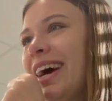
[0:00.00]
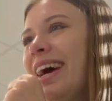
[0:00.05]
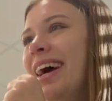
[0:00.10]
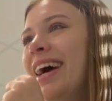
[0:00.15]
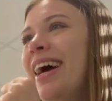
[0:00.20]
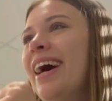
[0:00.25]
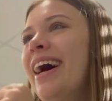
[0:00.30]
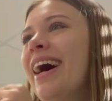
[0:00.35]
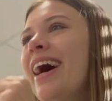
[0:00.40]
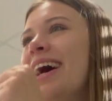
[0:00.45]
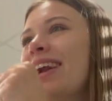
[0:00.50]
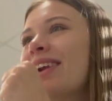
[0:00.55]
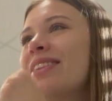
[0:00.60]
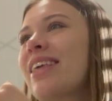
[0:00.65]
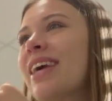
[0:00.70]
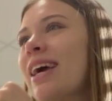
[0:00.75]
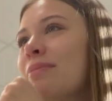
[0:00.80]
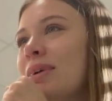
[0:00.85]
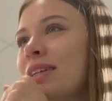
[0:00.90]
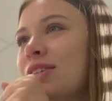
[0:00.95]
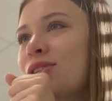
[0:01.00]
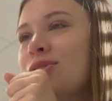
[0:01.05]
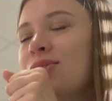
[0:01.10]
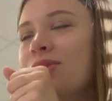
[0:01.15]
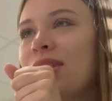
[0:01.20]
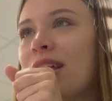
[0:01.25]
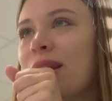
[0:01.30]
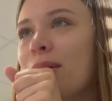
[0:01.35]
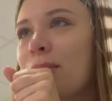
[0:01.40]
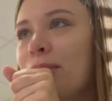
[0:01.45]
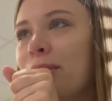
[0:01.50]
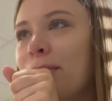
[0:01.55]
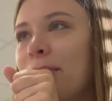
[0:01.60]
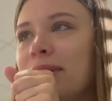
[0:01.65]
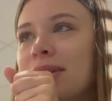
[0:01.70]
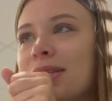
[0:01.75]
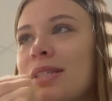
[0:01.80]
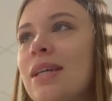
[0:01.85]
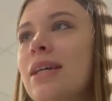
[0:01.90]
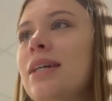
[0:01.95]
I don't think I meant to do that on
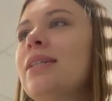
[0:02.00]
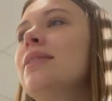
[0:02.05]
purpose.